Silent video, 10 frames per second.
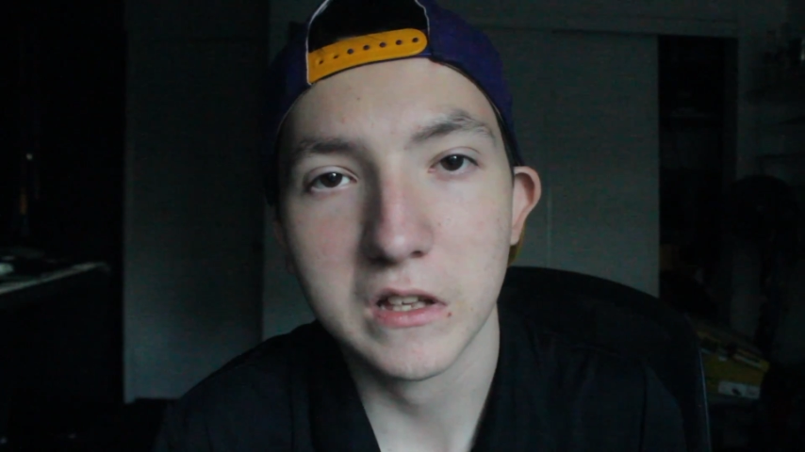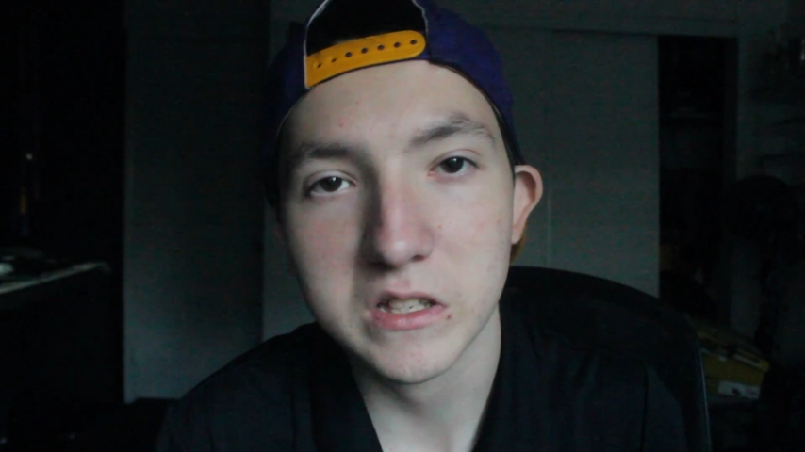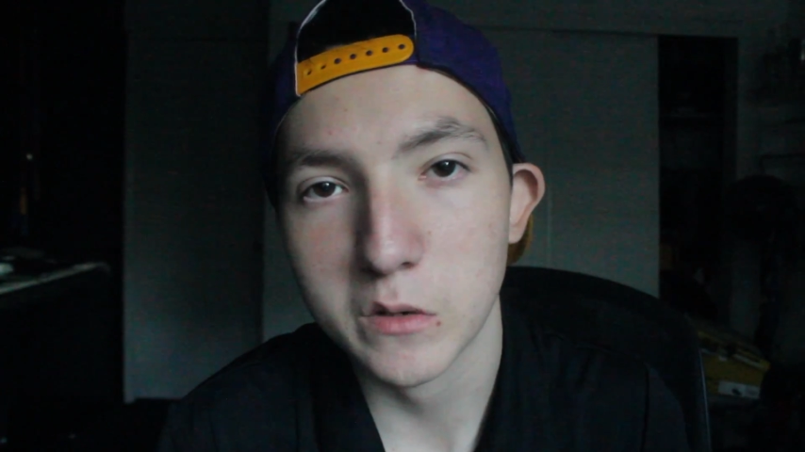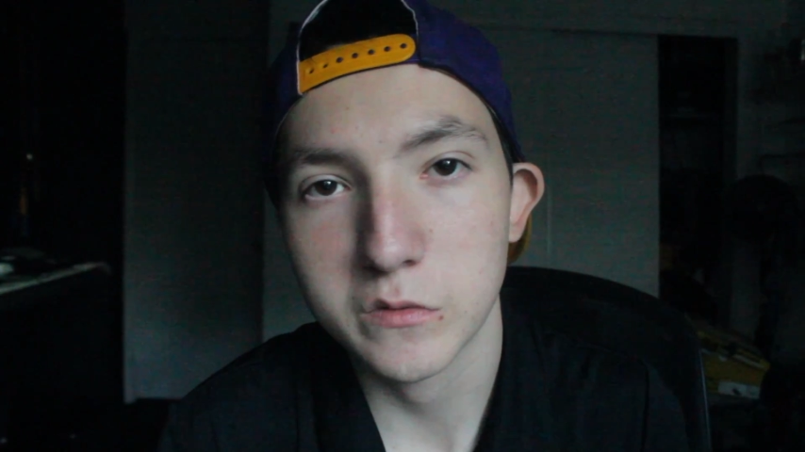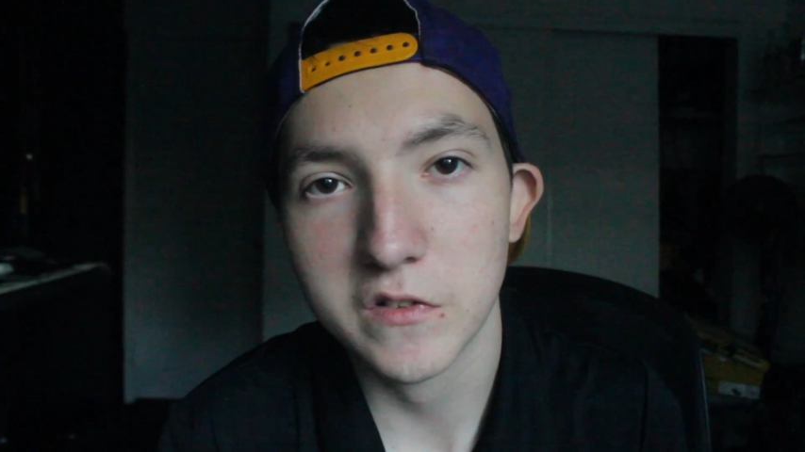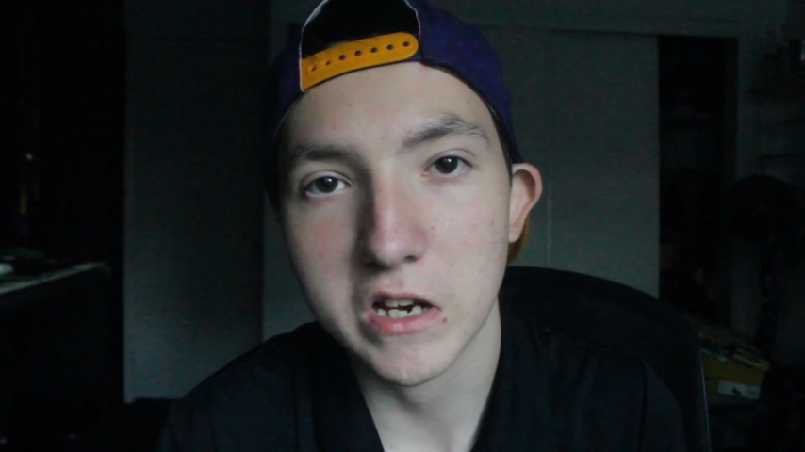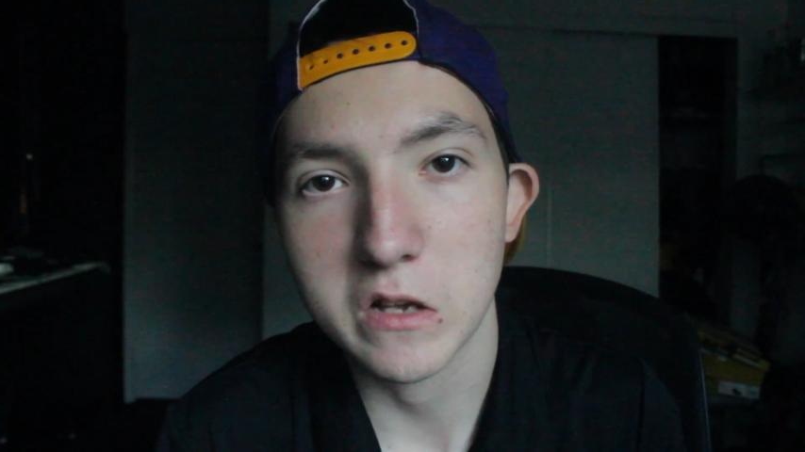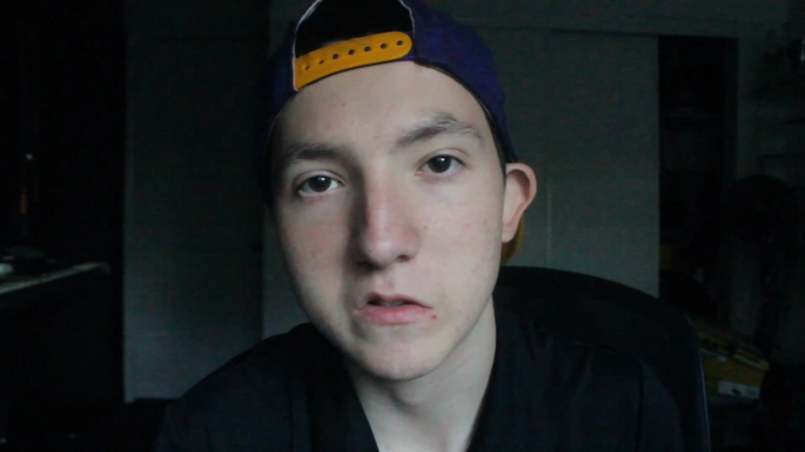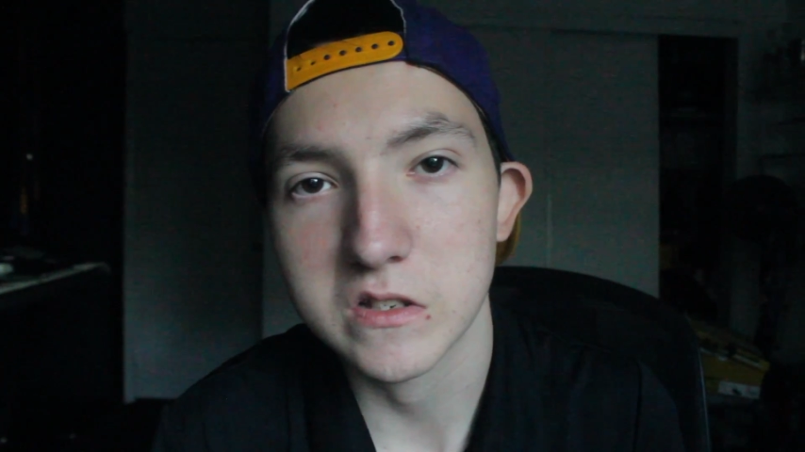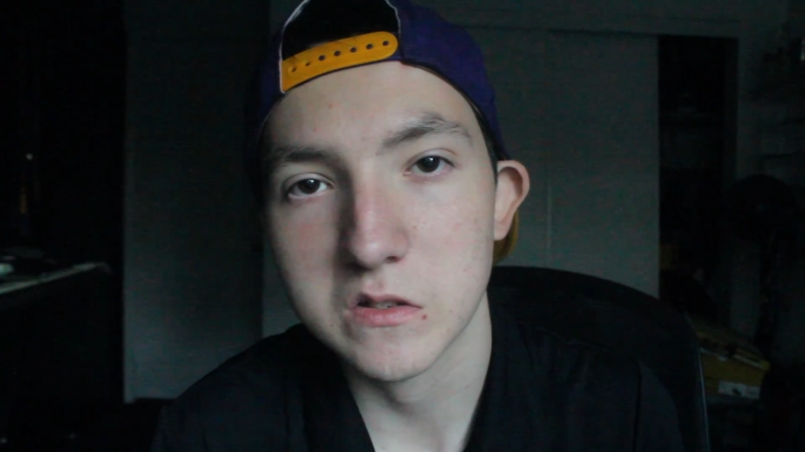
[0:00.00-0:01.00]
these types of
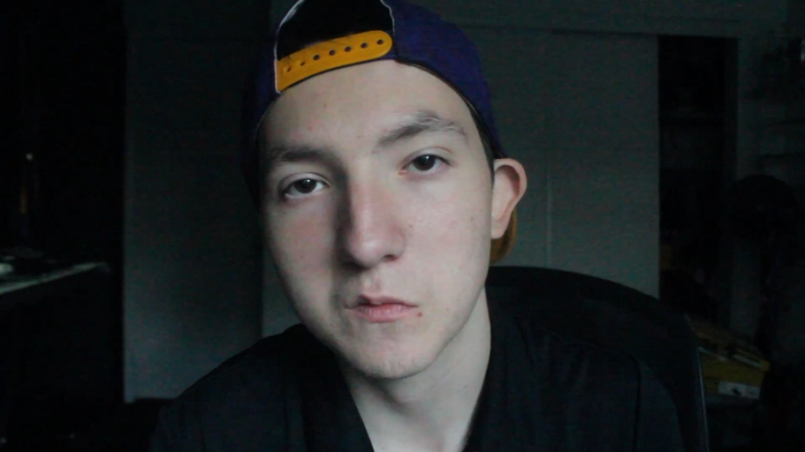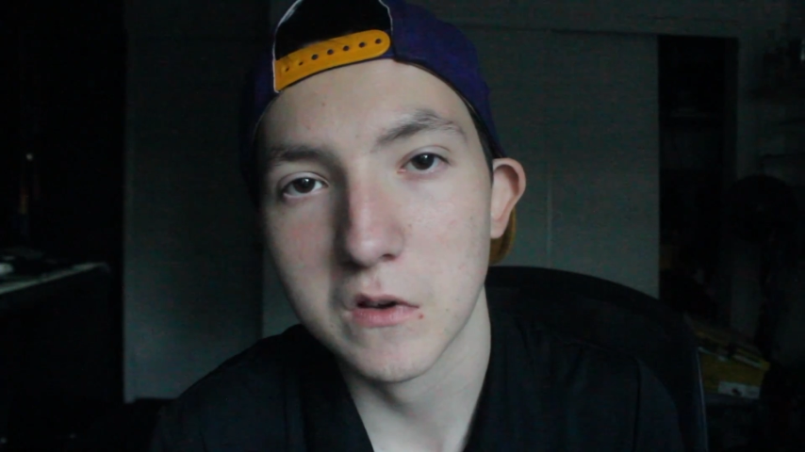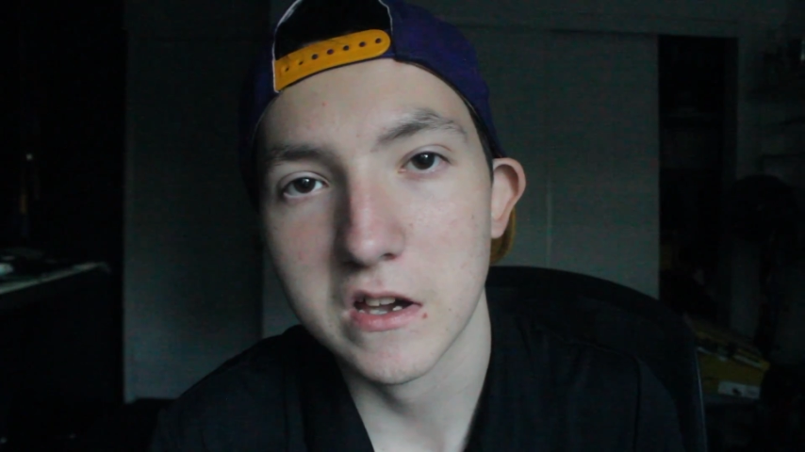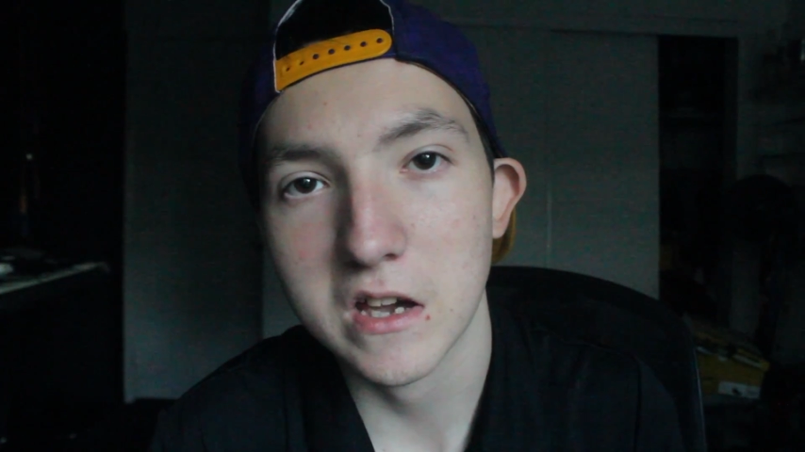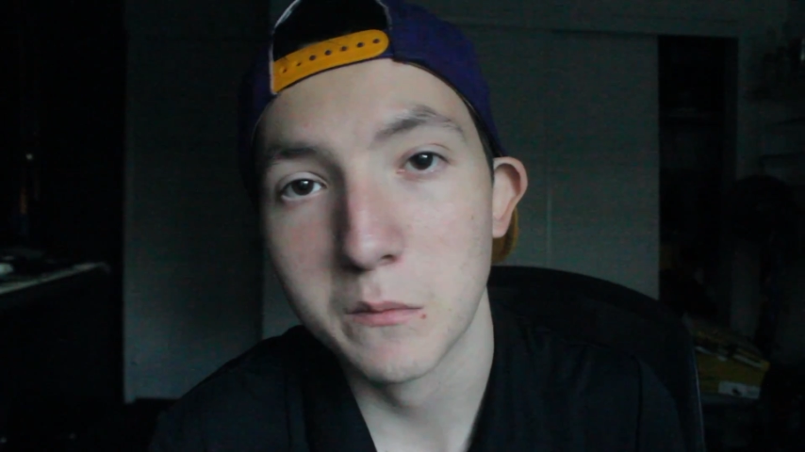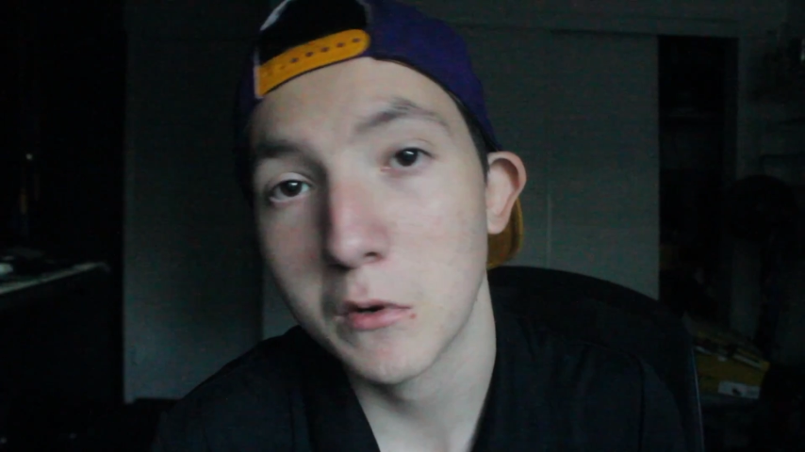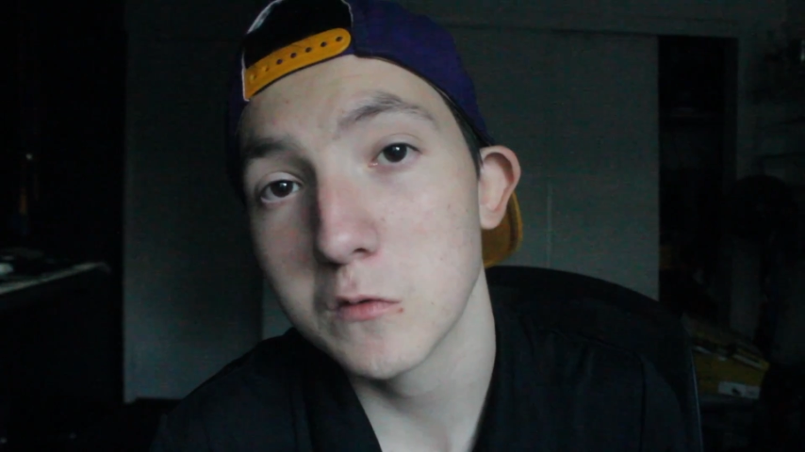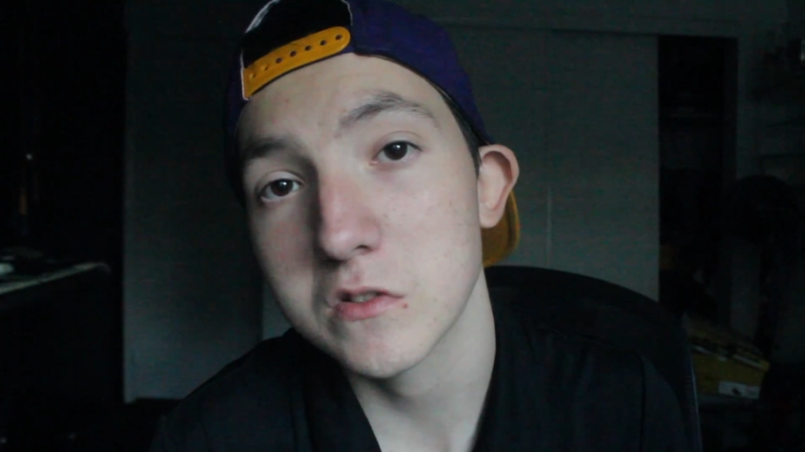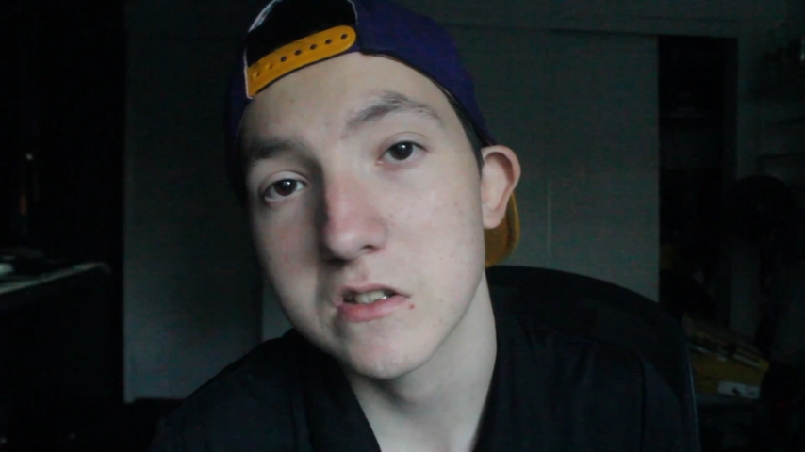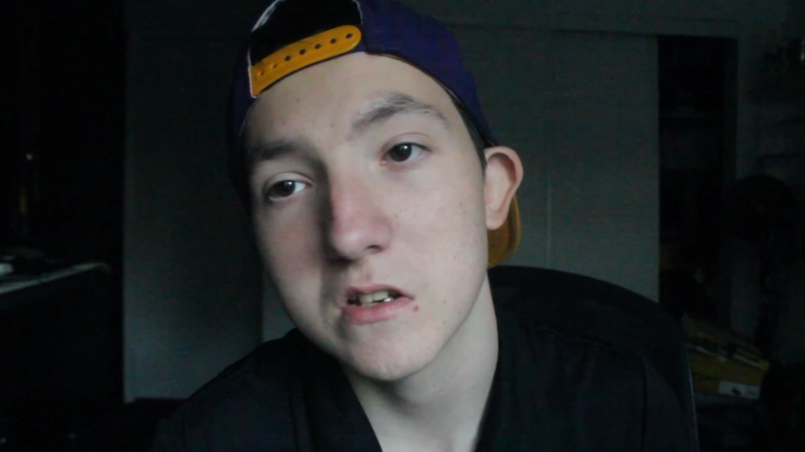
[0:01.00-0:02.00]
videos. This is why I
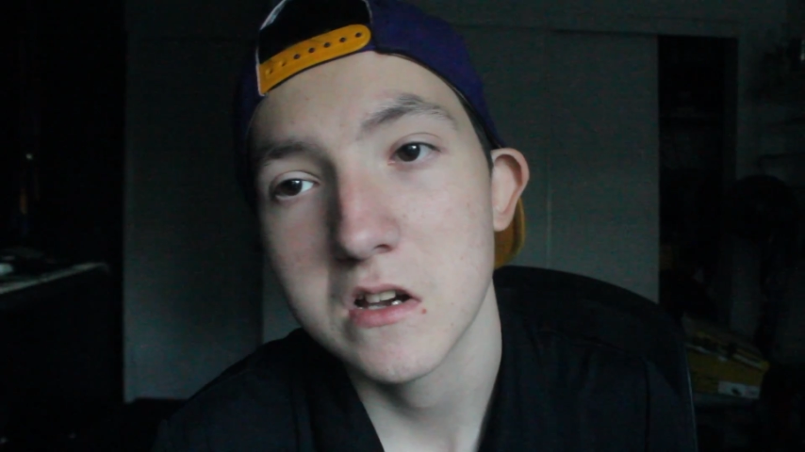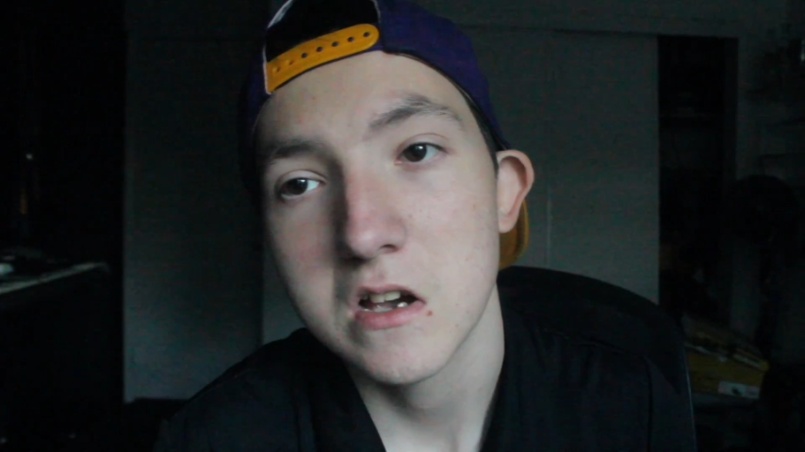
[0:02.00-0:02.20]
post.